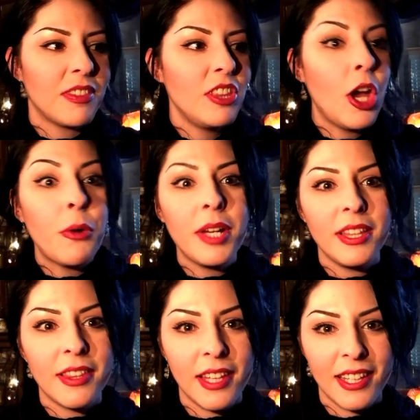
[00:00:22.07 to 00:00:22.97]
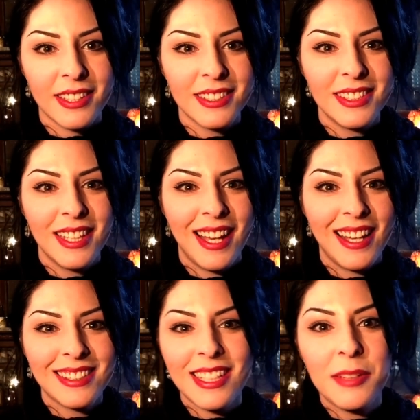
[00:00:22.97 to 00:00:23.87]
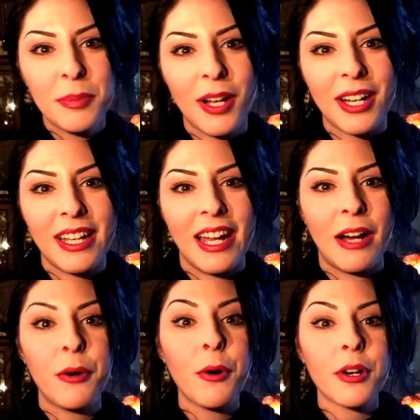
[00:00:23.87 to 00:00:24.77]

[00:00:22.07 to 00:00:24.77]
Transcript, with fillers: knowing things, so you block it out,